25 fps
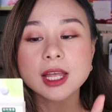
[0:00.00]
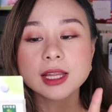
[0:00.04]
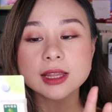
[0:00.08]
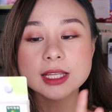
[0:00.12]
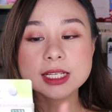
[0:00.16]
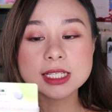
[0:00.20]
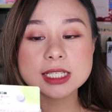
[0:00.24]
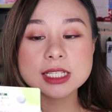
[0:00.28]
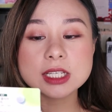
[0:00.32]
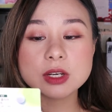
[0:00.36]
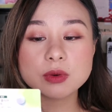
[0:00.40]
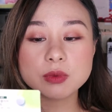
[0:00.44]
this
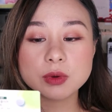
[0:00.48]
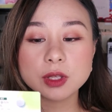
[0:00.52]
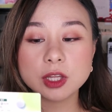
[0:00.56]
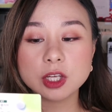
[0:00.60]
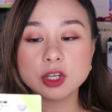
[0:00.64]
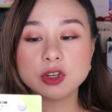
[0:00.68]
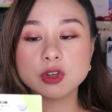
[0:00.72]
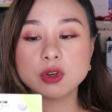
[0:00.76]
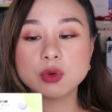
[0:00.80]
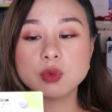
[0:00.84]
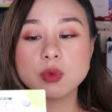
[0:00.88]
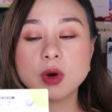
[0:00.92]
is a really
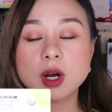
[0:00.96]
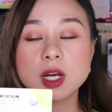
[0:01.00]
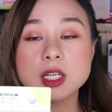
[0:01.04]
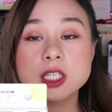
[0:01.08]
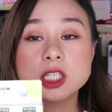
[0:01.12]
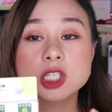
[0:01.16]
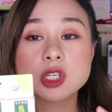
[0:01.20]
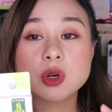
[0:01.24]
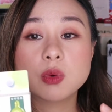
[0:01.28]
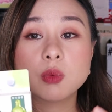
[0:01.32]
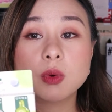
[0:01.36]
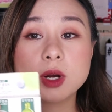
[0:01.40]
good one.
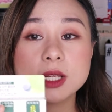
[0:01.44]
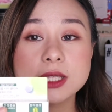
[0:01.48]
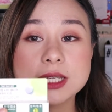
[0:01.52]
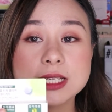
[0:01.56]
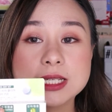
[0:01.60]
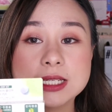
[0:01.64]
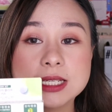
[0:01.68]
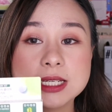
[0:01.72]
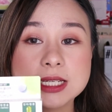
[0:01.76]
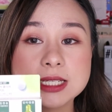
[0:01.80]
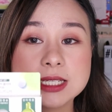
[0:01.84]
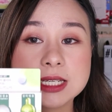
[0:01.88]
So what
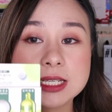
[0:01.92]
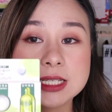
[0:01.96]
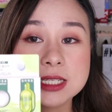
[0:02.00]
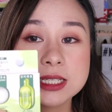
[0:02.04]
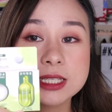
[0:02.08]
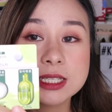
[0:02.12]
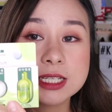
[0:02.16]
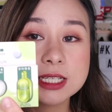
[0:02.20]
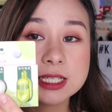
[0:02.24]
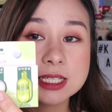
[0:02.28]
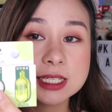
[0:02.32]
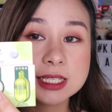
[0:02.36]
this is
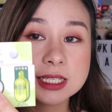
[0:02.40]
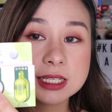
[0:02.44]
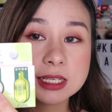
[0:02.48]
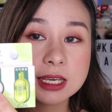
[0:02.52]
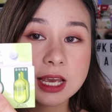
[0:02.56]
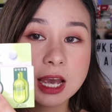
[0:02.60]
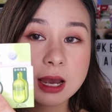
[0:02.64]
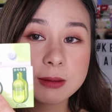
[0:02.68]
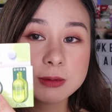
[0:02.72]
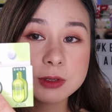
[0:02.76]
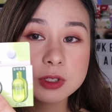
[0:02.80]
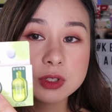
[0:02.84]
this is a
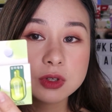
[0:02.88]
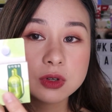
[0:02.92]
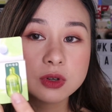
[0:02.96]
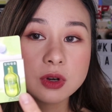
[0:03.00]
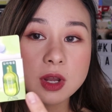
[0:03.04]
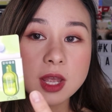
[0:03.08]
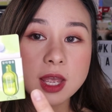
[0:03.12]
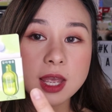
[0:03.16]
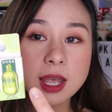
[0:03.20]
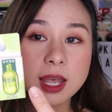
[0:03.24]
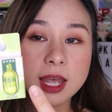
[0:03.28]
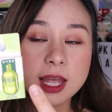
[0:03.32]
capsule
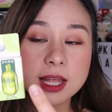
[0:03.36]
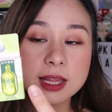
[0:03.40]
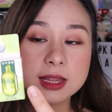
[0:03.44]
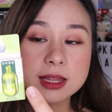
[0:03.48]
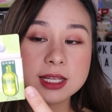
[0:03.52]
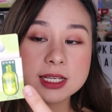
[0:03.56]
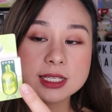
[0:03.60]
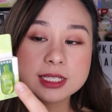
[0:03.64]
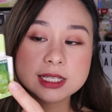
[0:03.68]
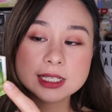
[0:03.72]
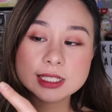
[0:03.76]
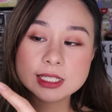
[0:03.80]
and
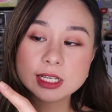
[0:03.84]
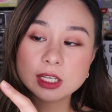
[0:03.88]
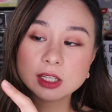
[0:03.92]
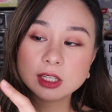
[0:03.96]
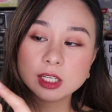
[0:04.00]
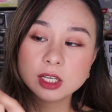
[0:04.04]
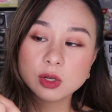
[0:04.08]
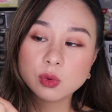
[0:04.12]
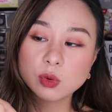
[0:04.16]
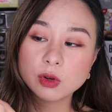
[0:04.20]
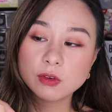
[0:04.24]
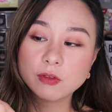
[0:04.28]
this is a
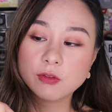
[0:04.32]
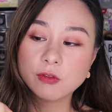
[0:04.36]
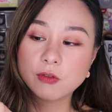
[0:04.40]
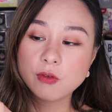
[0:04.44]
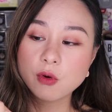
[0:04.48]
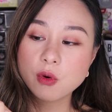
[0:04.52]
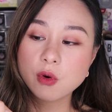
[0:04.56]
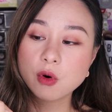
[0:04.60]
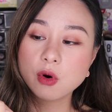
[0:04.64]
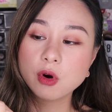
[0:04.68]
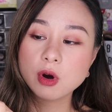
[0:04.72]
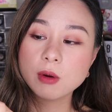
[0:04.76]
liquid
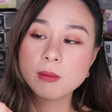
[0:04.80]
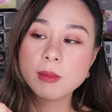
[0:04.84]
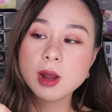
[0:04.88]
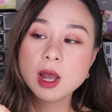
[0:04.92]
form